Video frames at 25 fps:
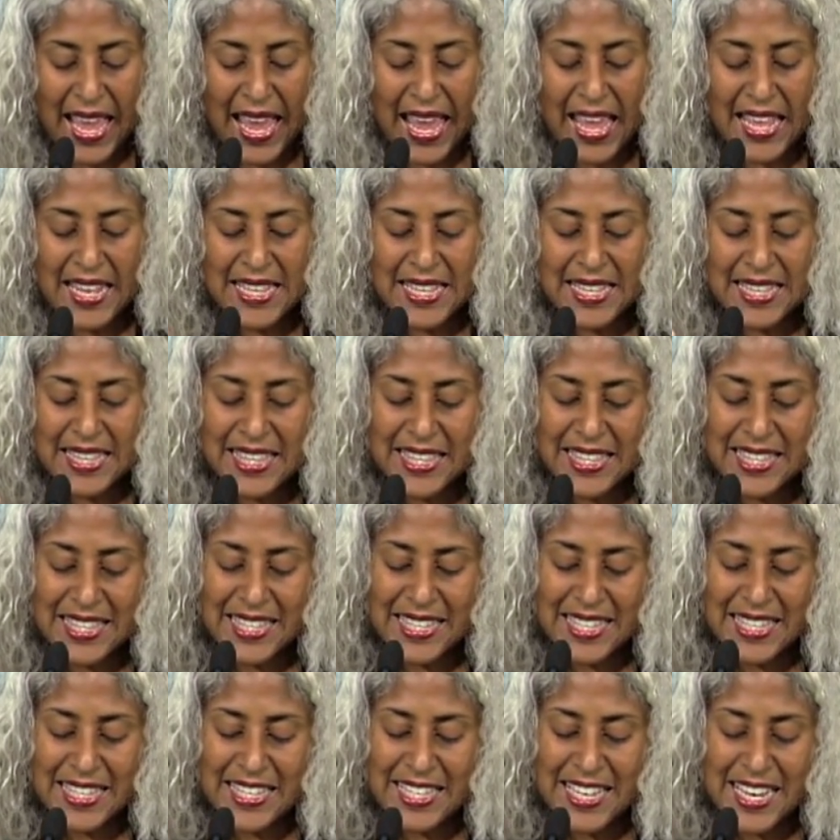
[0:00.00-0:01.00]
And
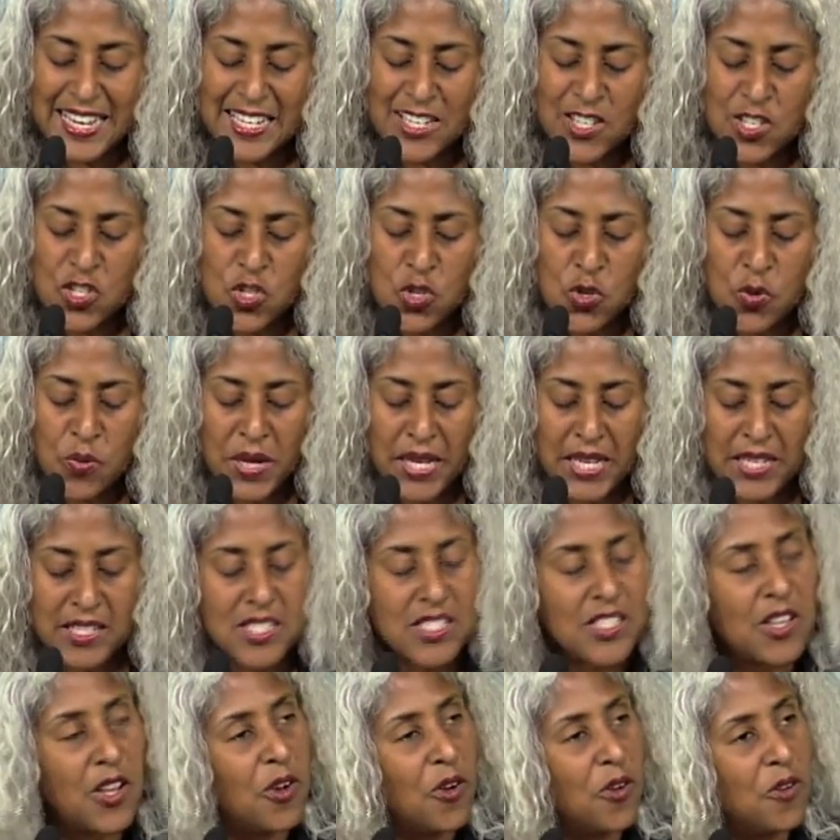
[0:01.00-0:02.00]
in doing
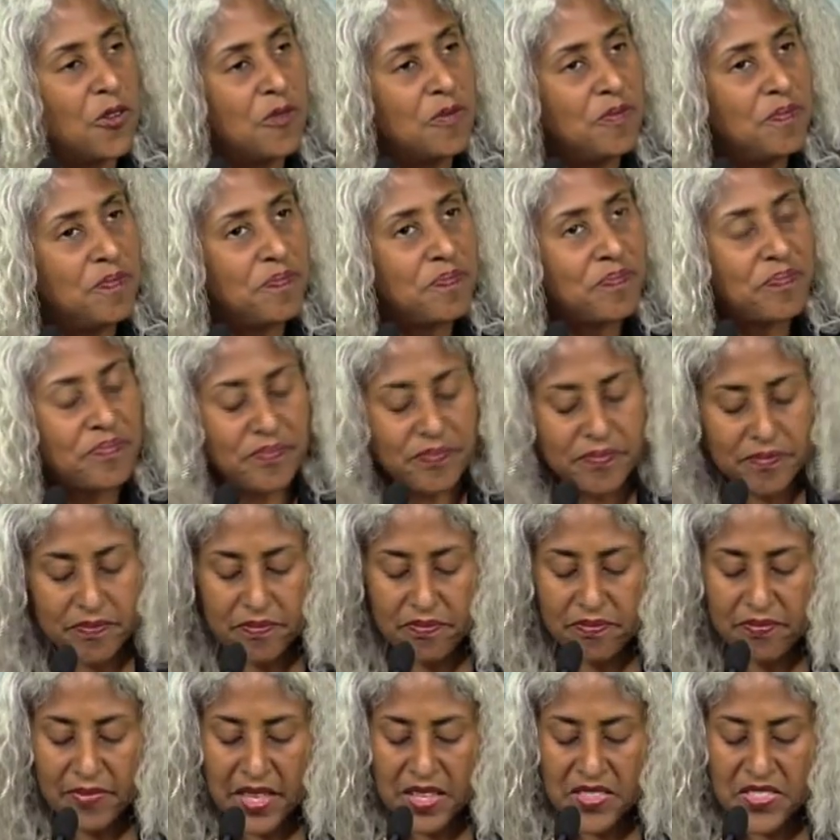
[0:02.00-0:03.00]
so,
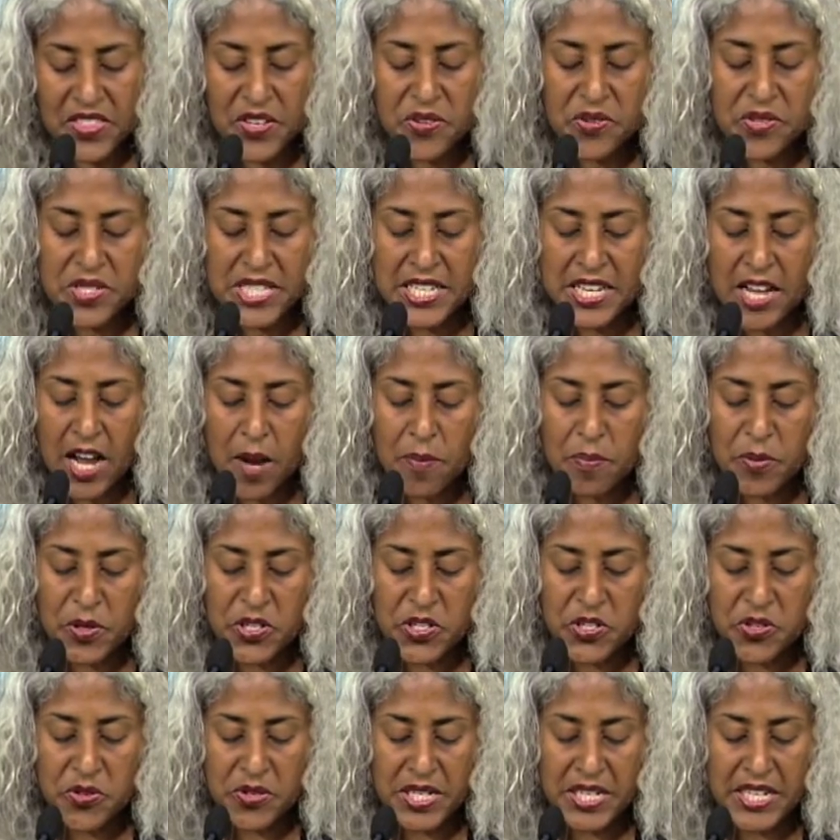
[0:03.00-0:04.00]
there's the
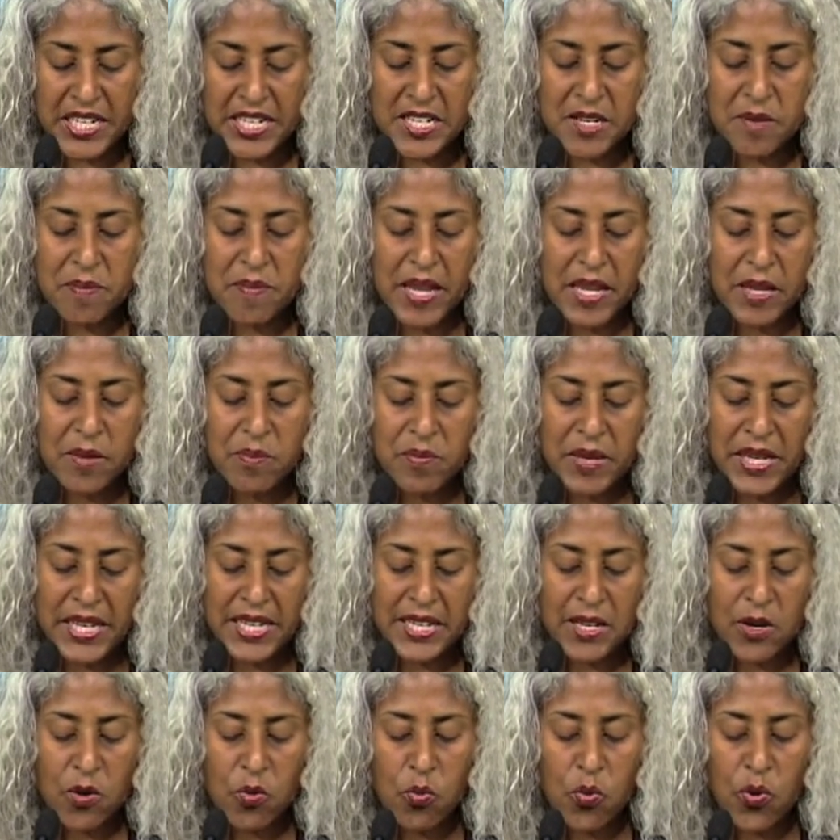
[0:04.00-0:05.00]
opportunity to make
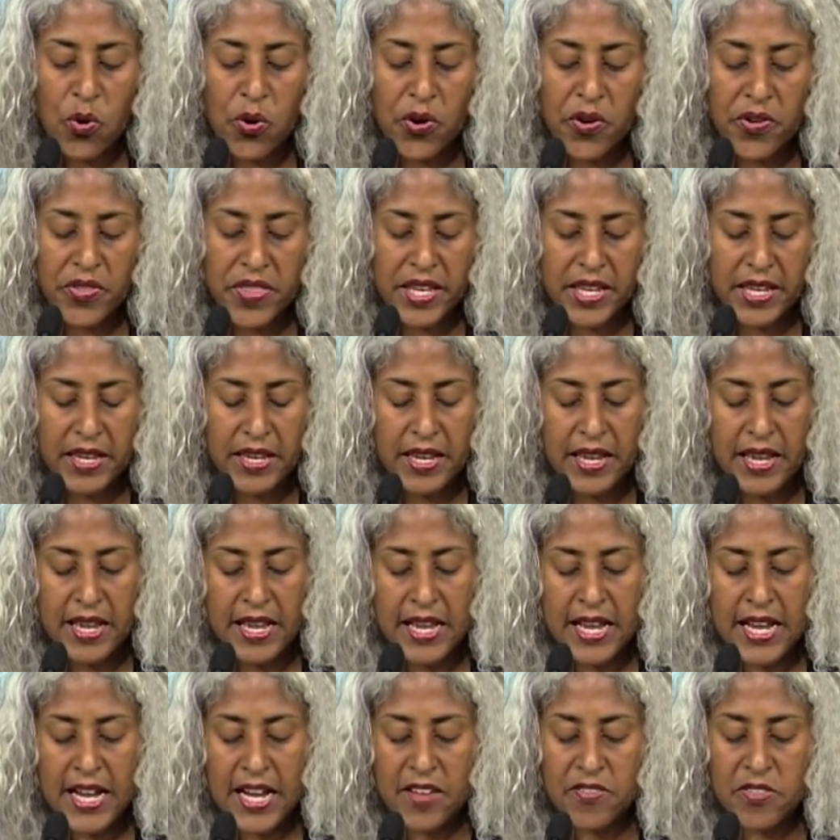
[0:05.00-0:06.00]
media worthy
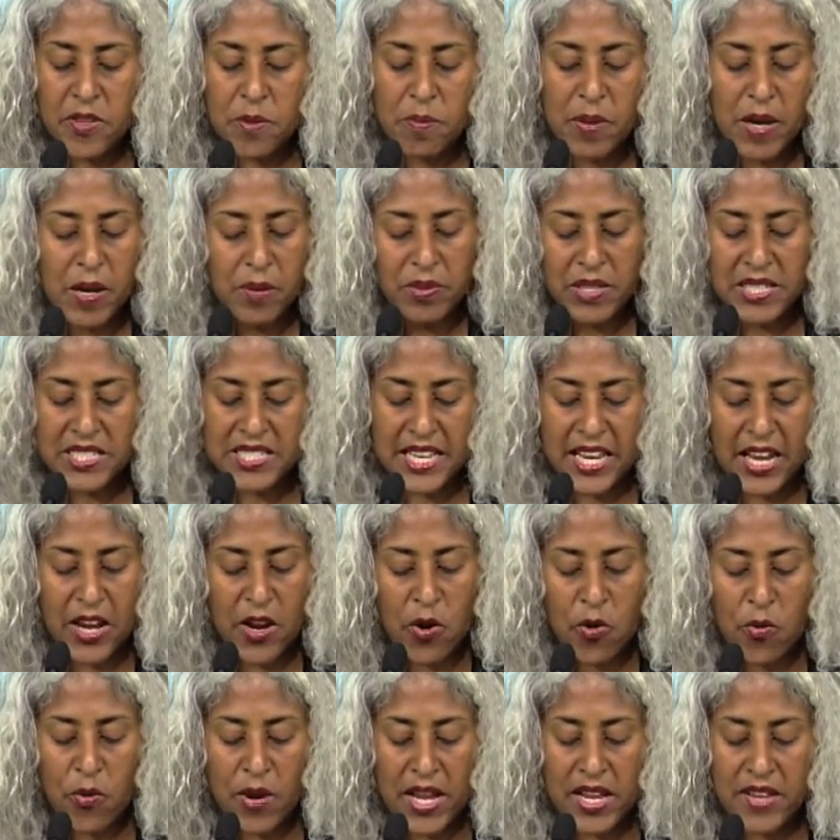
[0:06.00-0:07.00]
of the public's
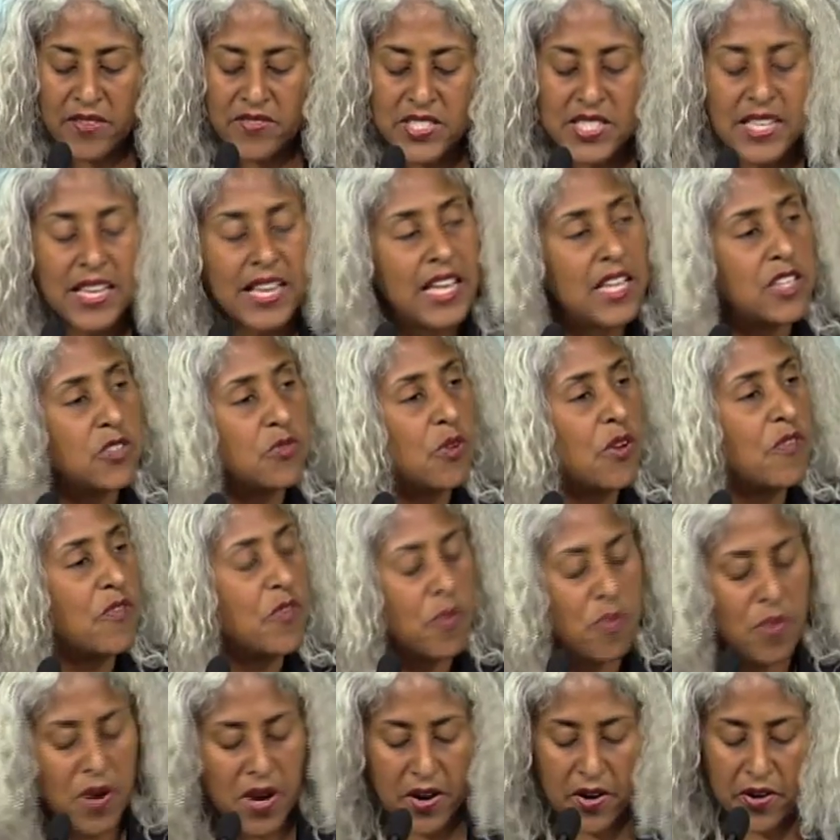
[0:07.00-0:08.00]
airwaves as
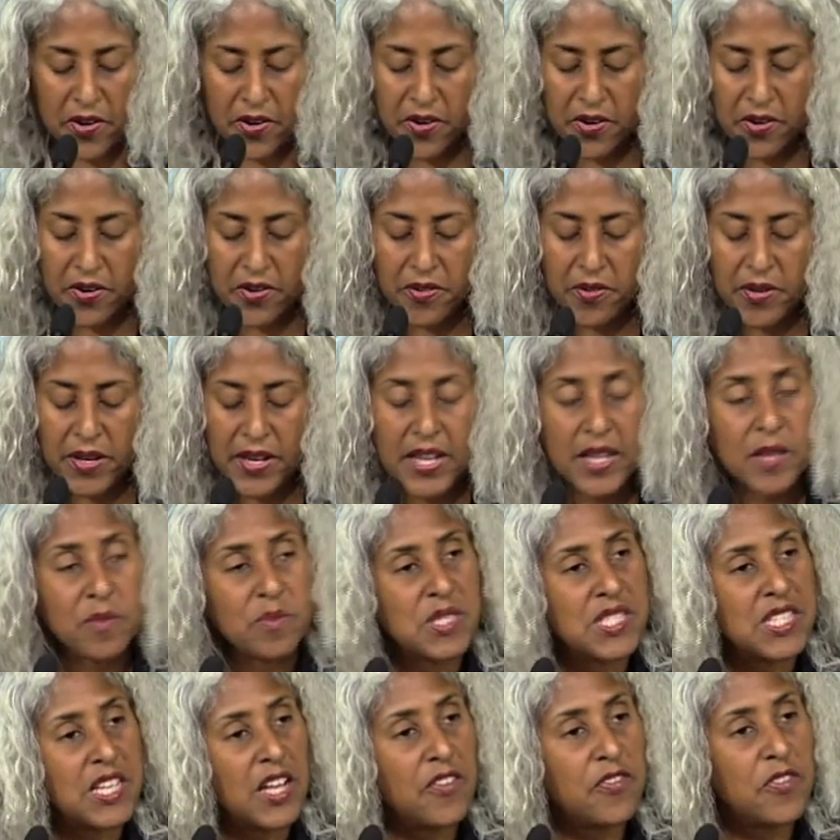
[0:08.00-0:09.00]
Reverend Parker
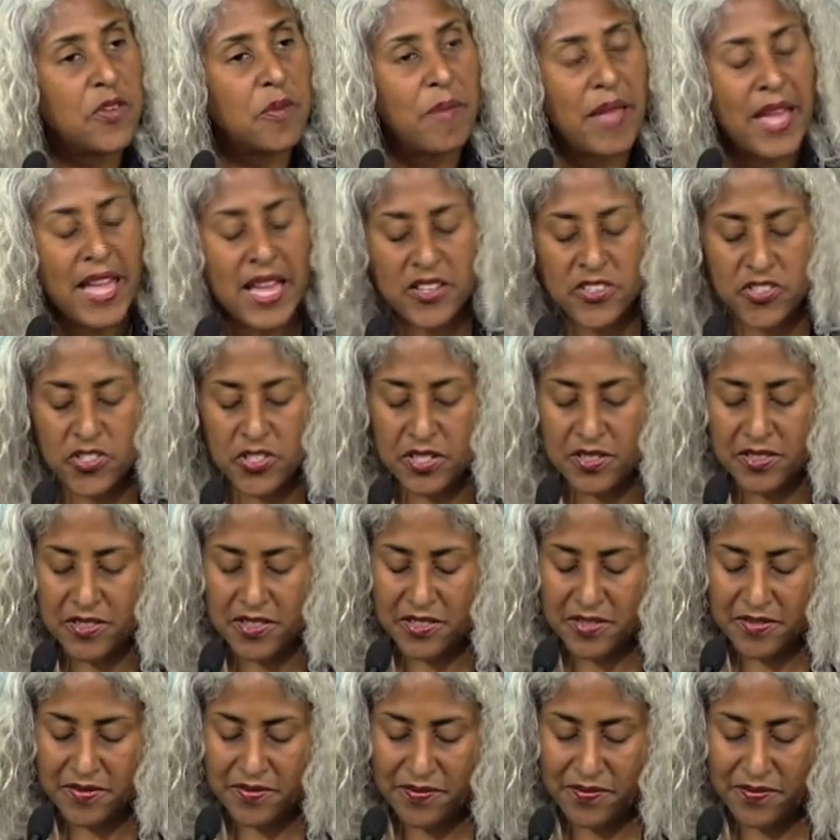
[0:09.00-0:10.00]
himself imagined.